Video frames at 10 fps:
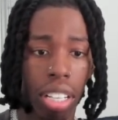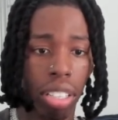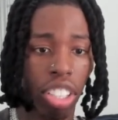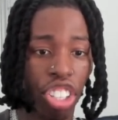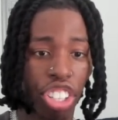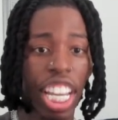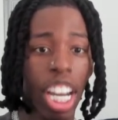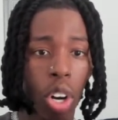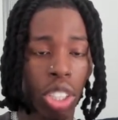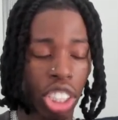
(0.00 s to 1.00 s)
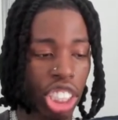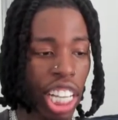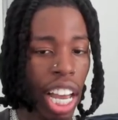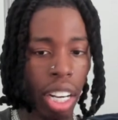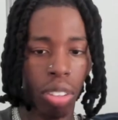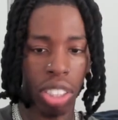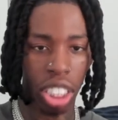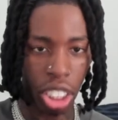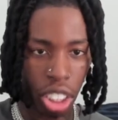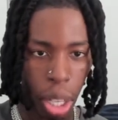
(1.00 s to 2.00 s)
the thing on your channel, is
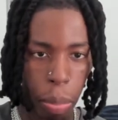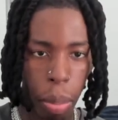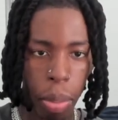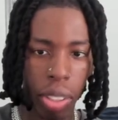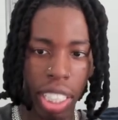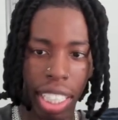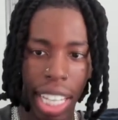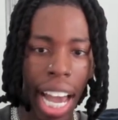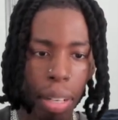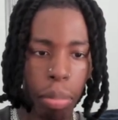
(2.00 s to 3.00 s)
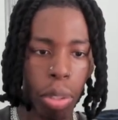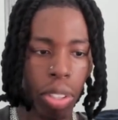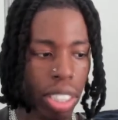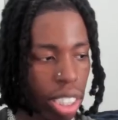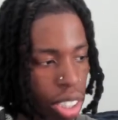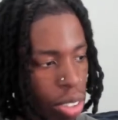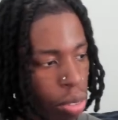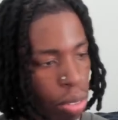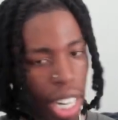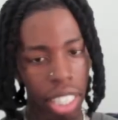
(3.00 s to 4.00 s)
going to start promoting that more than your
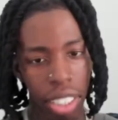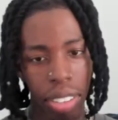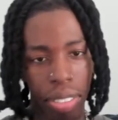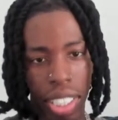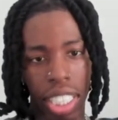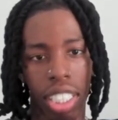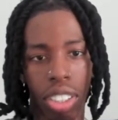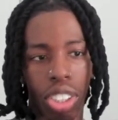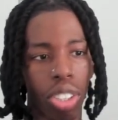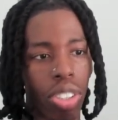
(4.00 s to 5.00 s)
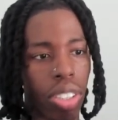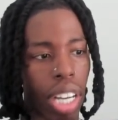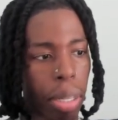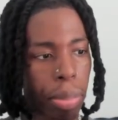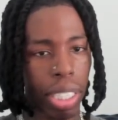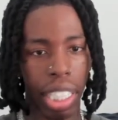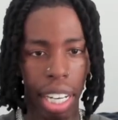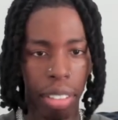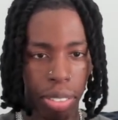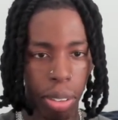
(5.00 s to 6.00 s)
regular video. So you got to be
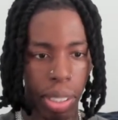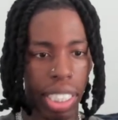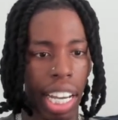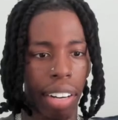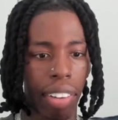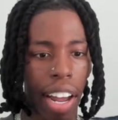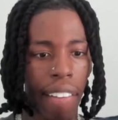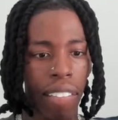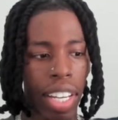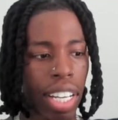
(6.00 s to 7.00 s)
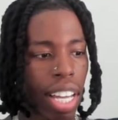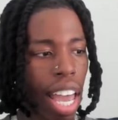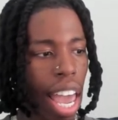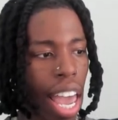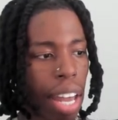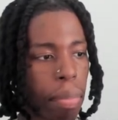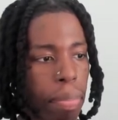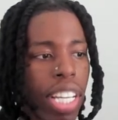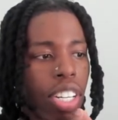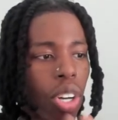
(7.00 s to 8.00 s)
careful with that, right? And
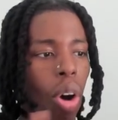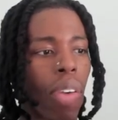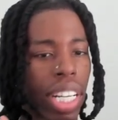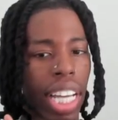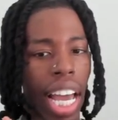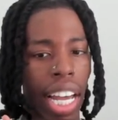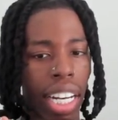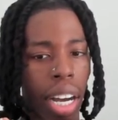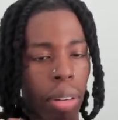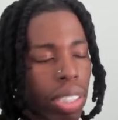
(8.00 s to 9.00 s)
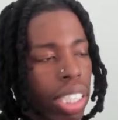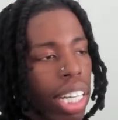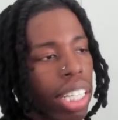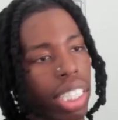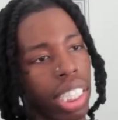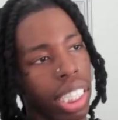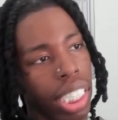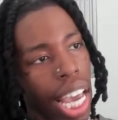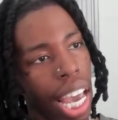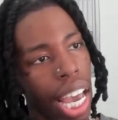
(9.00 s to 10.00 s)
me knowing that, I was like,
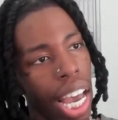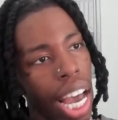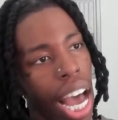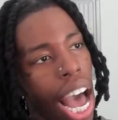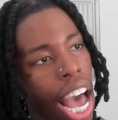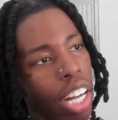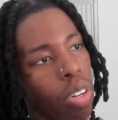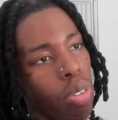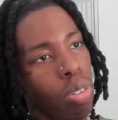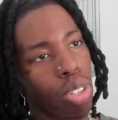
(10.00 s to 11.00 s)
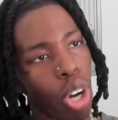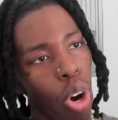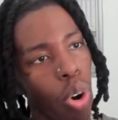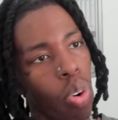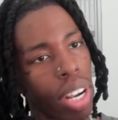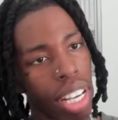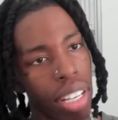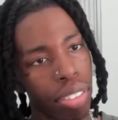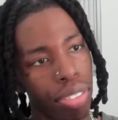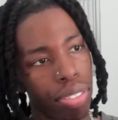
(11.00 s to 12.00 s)
yeah, I don't know
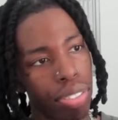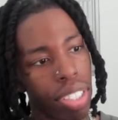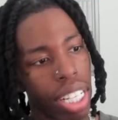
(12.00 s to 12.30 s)
if